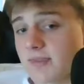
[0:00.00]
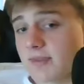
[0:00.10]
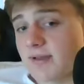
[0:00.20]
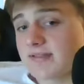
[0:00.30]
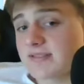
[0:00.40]
The
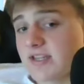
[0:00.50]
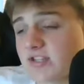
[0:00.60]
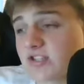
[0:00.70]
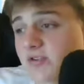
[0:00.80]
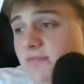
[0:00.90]
Penn
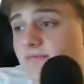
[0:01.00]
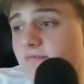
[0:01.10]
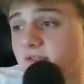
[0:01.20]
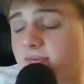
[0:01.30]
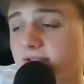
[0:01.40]
State shirt
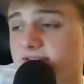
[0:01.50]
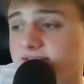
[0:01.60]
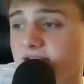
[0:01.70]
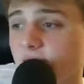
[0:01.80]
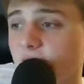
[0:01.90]
for the Penn
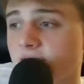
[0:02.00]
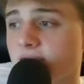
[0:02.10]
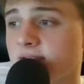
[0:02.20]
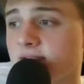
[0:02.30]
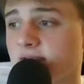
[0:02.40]
State
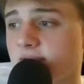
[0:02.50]
win.